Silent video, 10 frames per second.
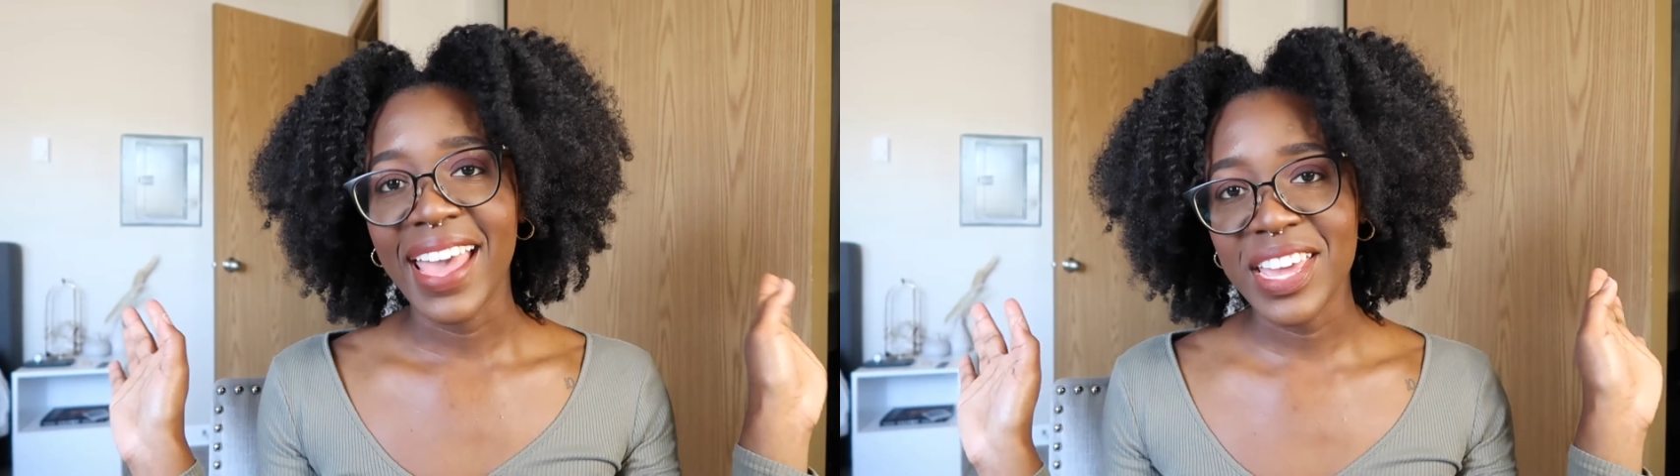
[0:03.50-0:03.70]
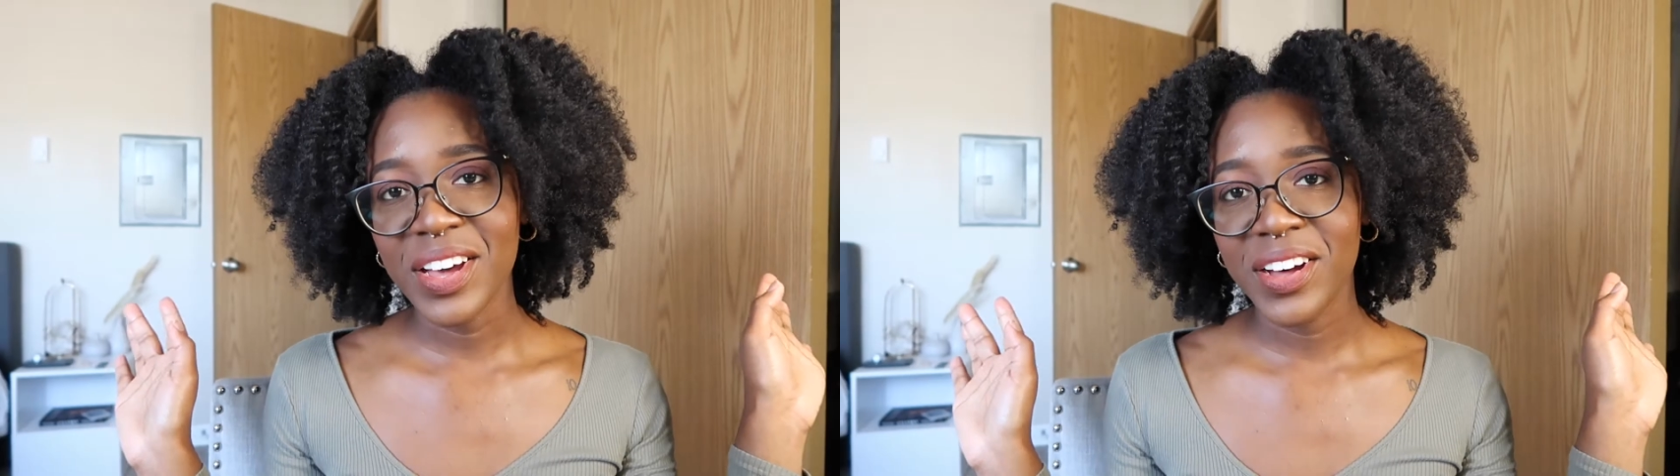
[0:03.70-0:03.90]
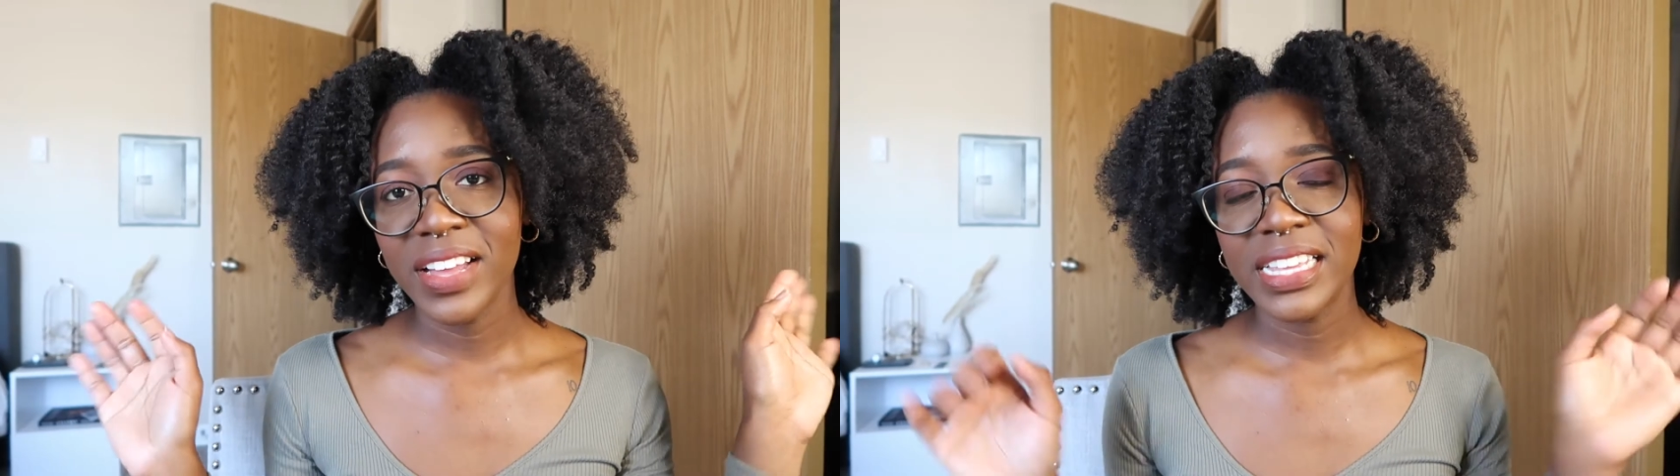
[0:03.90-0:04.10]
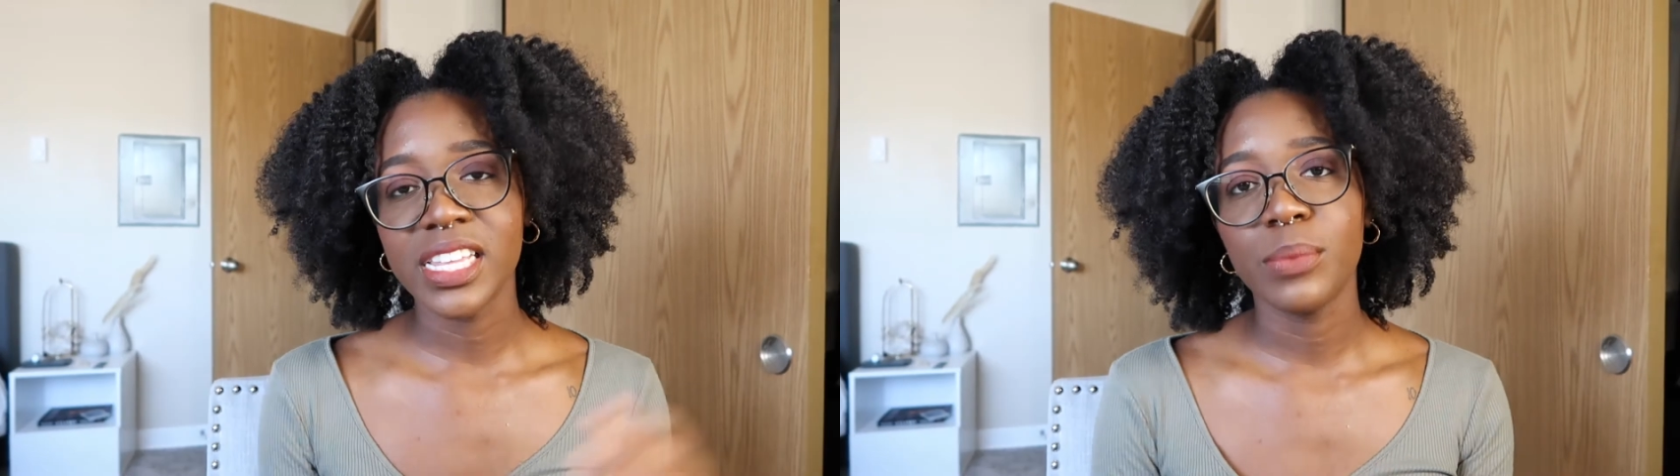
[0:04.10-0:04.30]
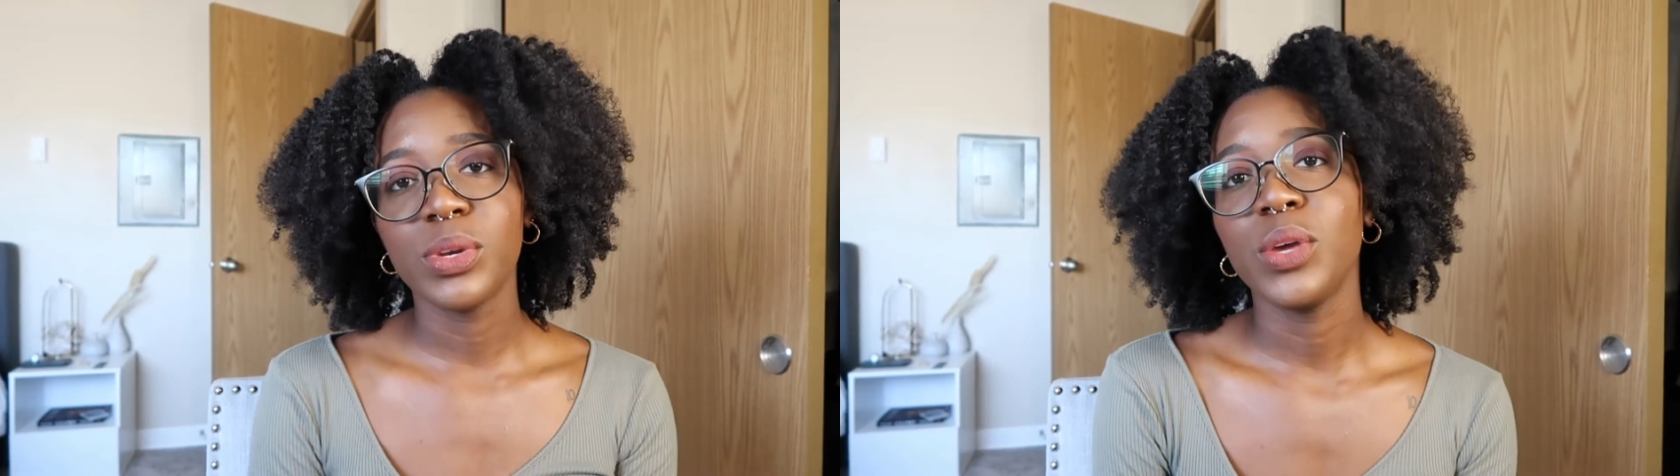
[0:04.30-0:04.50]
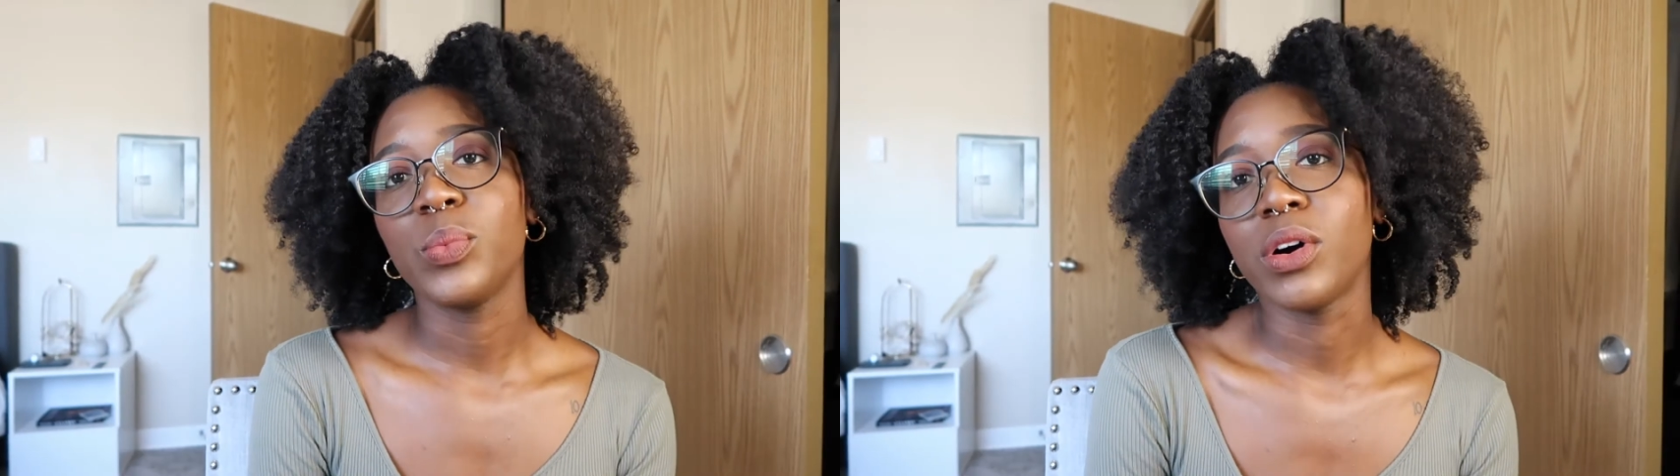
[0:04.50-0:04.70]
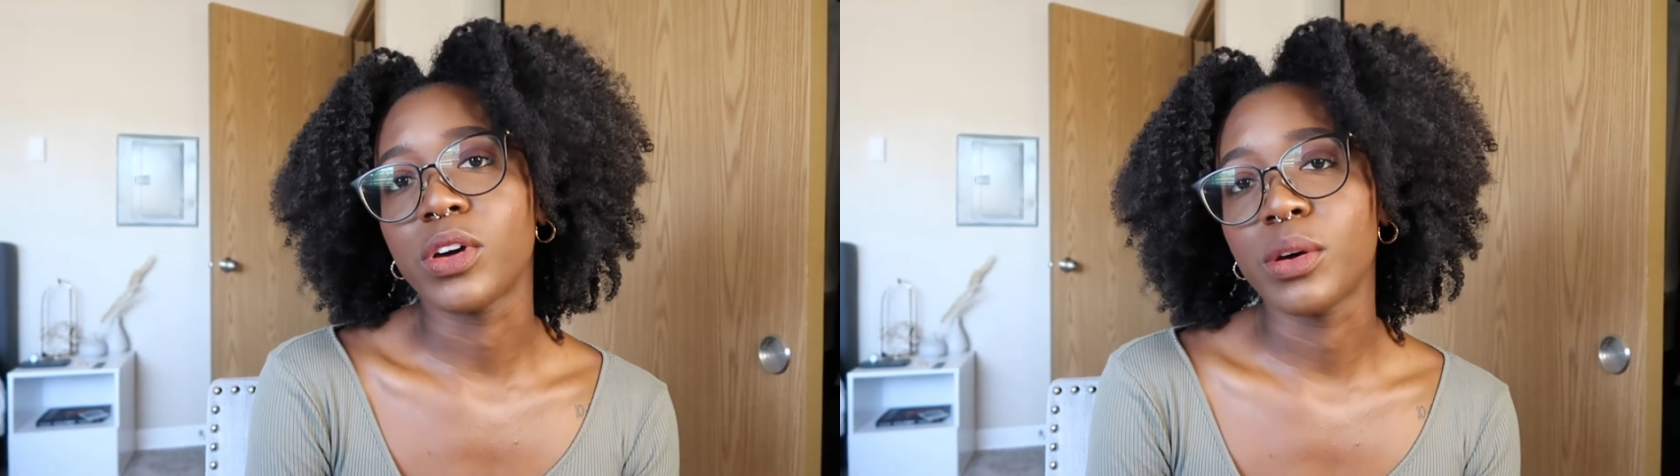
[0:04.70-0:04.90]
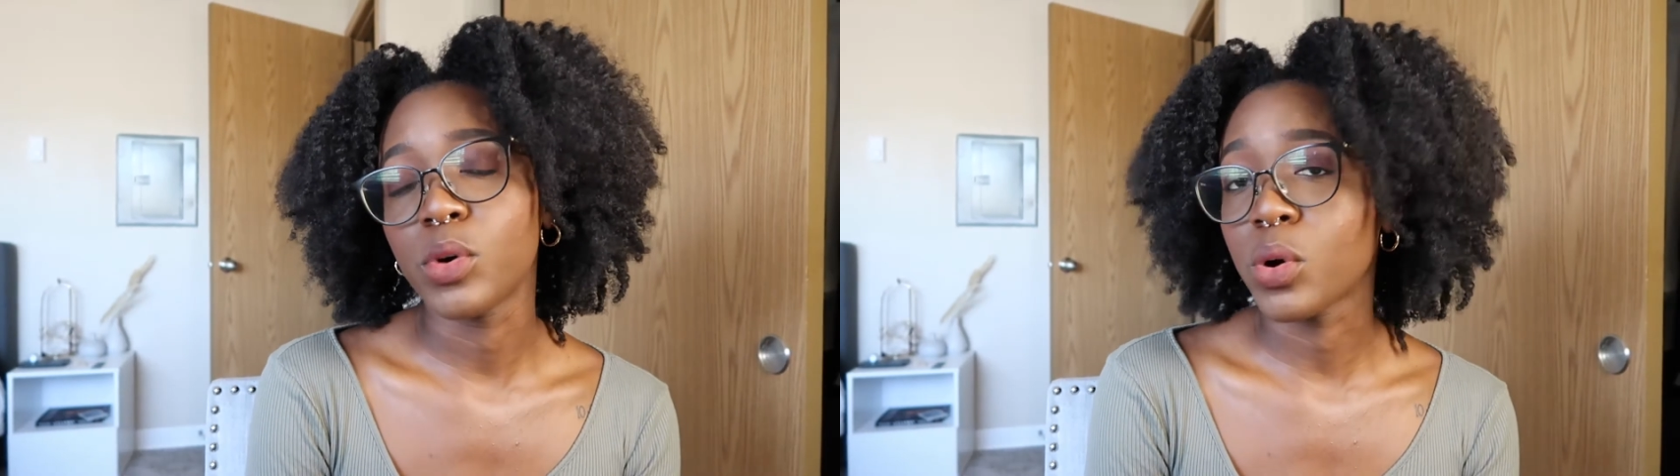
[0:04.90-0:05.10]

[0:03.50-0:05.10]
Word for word: hey y'all it's ebony welcome